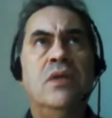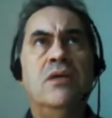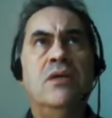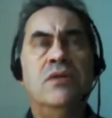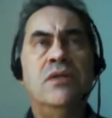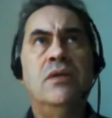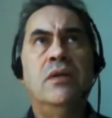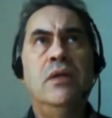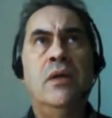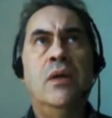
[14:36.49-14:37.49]

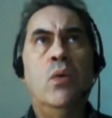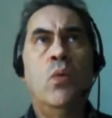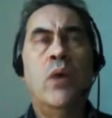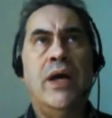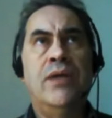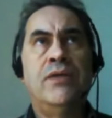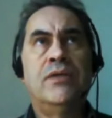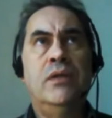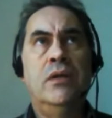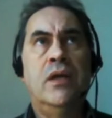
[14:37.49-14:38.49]
increasingly
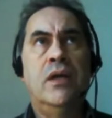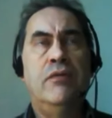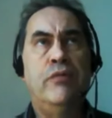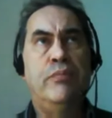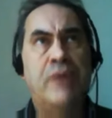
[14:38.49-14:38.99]
wise in a kind of a